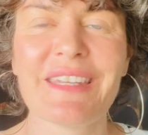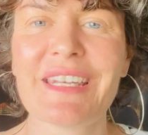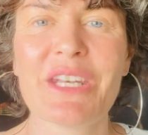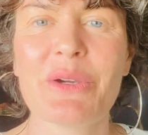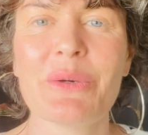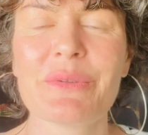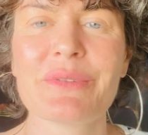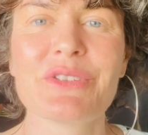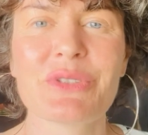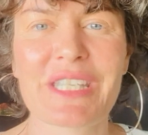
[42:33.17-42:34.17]
then I
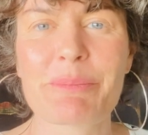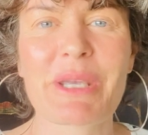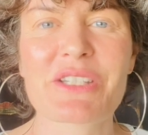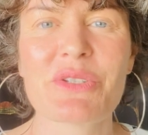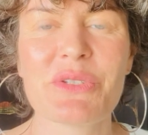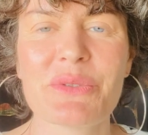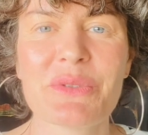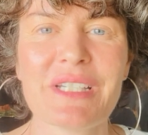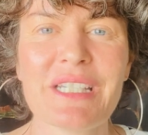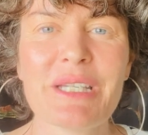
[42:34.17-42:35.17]
know to get back to
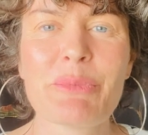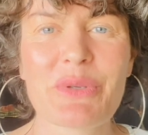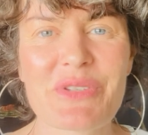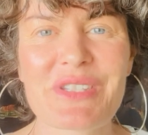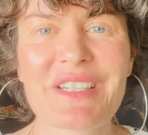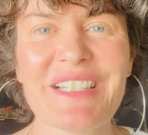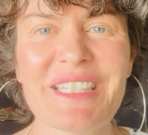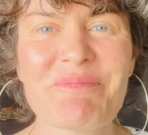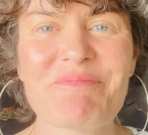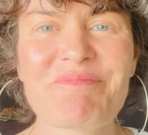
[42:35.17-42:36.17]
you personally.